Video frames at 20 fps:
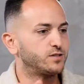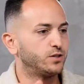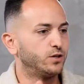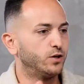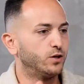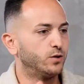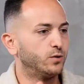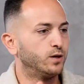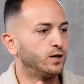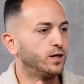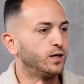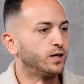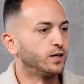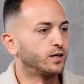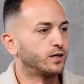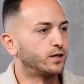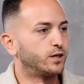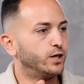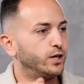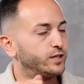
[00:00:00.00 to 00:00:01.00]
you know,
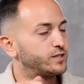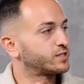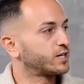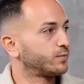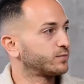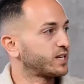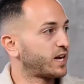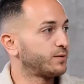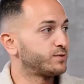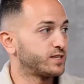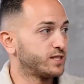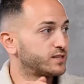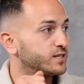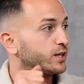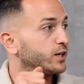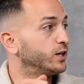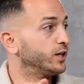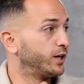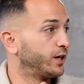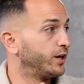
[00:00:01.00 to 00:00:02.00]
good sometimes
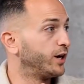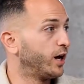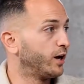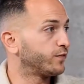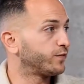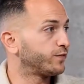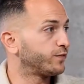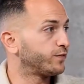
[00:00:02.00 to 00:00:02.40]
isn't good enough,